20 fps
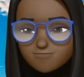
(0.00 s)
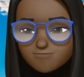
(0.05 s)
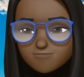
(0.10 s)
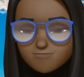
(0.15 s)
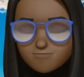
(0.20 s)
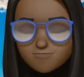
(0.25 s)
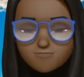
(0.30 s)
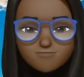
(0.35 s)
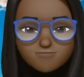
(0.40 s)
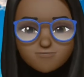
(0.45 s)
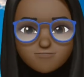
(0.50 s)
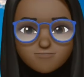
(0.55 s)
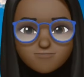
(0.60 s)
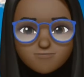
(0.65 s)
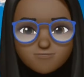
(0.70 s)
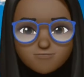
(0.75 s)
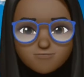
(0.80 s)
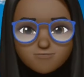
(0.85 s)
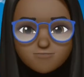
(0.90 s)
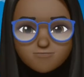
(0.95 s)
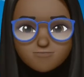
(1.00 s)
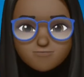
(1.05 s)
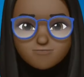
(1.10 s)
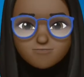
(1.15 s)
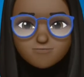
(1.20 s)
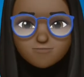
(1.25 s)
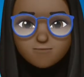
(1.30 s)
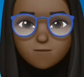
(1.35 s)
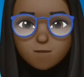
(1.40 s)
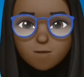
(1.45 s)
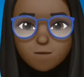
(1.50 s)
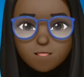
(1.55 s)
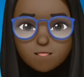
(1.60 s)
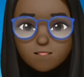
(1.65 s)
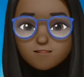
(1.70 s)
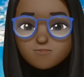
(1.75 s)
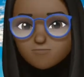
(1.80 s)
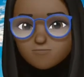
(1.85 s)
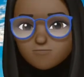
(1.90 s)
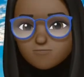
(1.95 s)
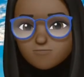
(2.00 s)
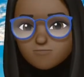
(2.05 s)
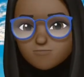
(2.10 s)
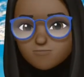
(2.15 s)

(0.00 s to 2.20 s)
(silence)